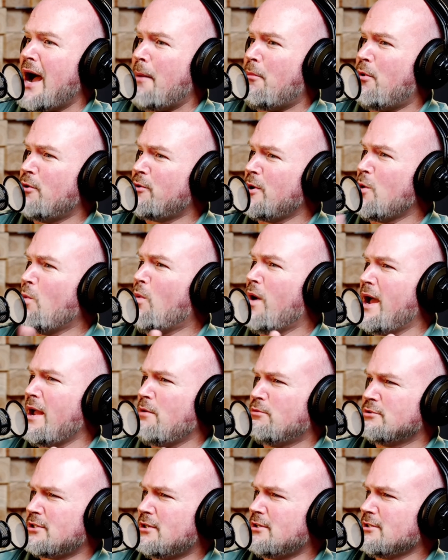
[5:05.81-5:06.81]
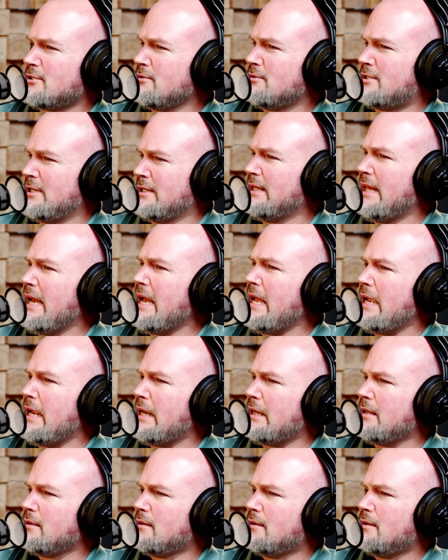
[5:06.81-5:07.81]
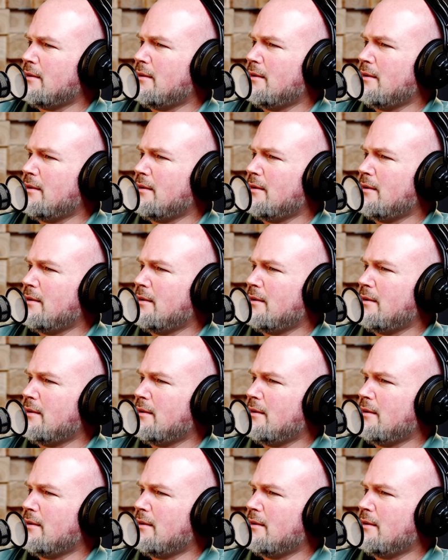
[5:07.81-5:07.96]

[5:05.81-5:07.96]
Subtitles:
I'm wondering why it was also delayed